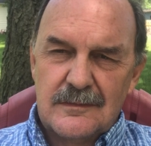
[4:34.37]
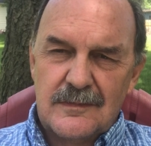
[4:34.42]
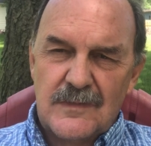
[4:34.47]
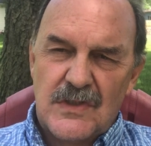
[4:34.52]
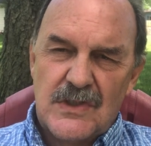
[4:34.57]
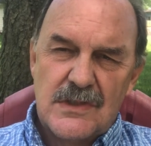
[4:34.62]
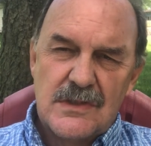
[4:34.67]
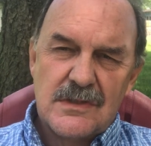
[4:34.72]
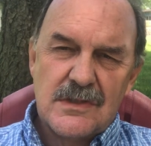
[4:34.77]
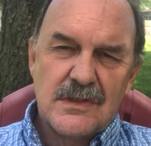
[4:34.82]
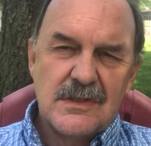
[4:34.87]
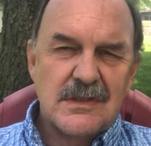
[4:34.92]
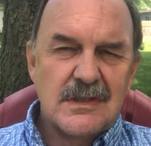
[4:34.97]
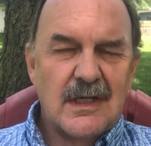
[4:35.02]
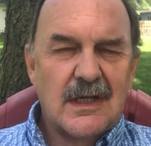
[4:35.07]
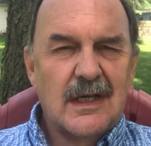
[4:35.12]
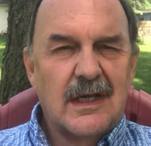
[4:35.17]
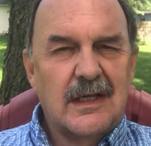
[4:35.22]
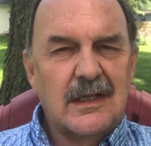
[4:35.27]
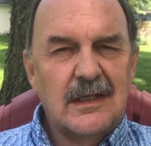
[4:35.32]
Jesus
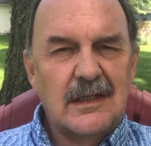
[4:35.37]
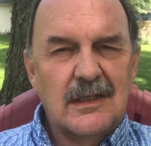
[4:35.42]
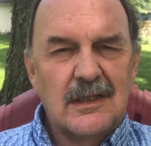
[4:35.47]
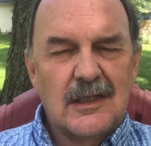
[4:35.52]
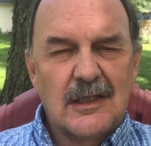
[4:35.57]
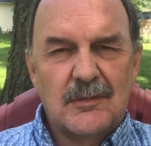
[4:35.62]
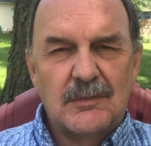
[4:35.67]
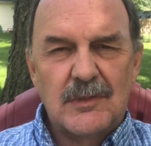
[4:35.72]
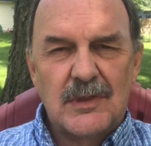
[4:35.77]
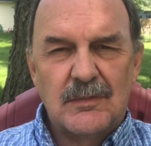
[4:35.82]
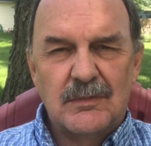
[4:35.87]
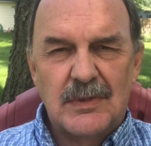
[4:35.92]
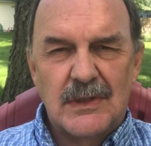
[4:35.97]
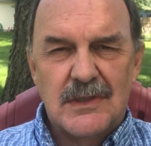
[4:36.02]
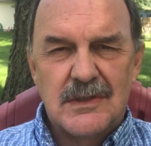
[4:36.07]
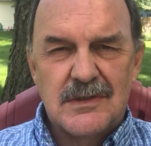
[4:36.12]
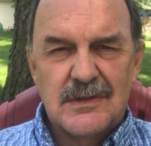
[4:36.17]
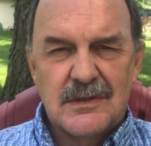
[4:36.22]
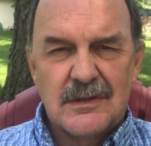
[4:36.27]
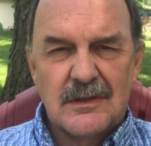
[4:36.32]
said, I didn't come to be
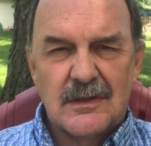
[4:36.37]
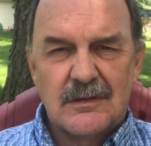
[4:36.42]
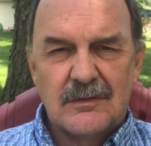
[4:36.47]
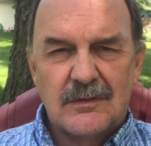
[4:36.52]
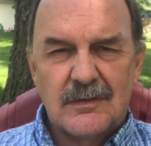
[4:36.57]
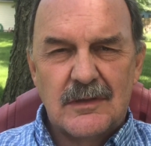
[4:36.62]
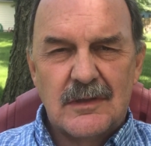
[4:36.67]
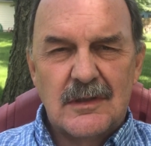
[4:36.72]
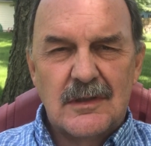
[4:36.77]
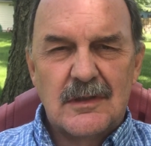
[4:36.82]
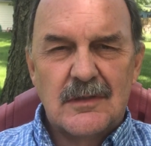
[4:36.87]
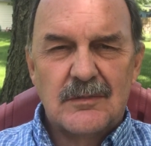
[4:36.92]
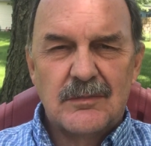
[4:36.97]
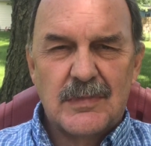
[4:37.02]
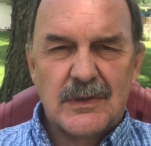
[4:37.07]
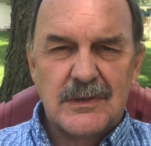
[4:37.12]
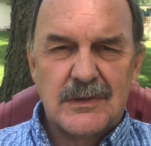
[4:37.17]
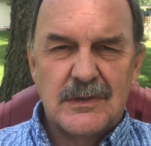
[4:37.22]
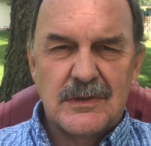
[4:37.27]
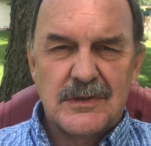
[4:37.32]
served,
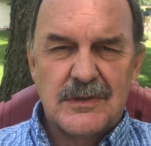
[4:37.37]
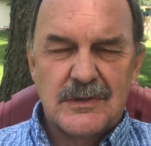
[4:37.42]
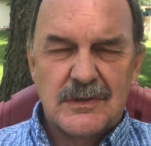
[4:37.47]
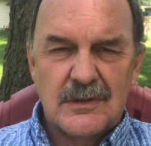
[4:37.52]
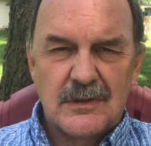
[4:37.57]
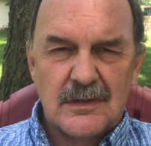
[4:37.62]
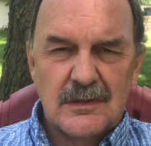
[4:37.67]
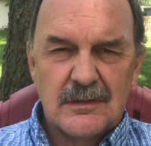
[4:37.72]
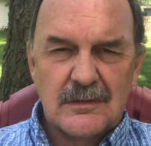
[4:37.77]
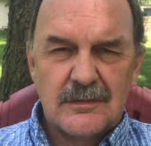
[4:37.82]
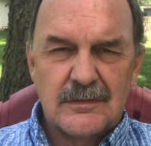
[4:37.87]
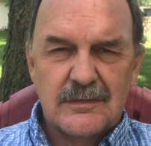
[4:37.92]
but to serve.